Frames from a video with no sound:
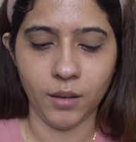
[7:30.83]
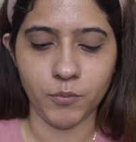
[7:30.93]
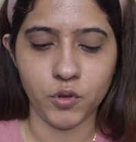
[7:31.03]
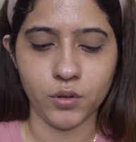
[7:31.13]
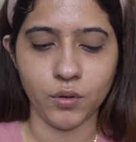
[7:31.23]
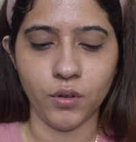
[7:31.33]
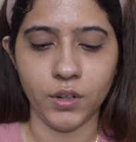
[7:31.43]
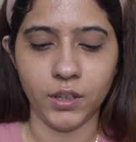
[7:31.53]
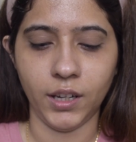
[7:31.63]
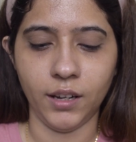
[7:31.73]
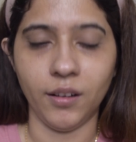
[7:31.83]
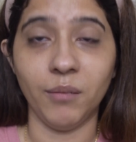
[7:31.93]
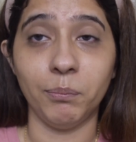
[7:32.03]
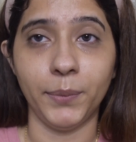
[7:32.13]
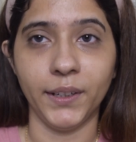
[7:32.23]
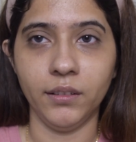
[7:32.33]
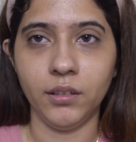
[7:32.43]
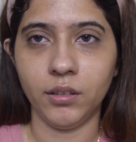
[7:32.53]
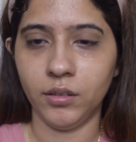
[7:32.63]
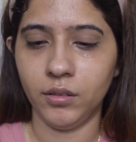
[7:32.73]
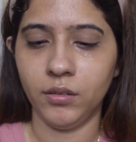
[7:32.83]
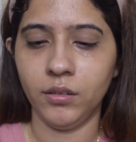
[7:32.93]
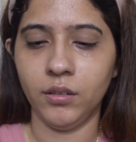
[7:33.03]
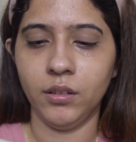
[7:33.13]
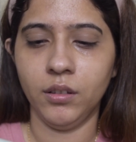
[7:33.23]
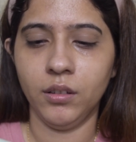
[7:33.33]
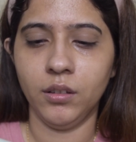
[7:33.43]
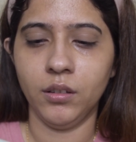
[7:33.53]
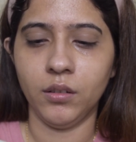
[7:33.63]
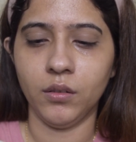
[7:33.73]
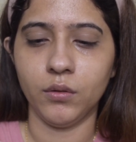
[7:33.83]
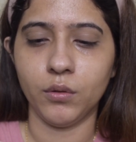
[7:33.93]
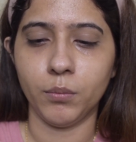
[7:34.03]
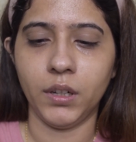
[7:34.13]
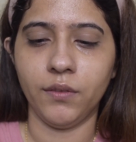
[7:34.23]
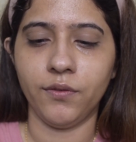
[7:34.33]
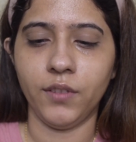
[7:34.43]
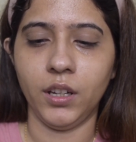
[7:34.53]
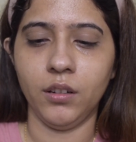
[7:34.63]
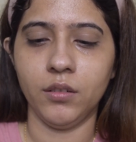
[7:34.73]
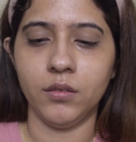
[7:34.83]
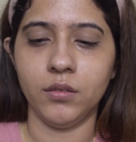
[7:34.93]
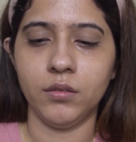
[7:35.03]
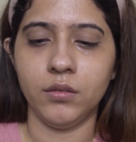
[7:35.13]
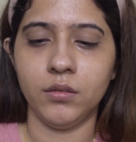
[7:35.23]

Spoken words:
I'm just gonna take a bit to my finger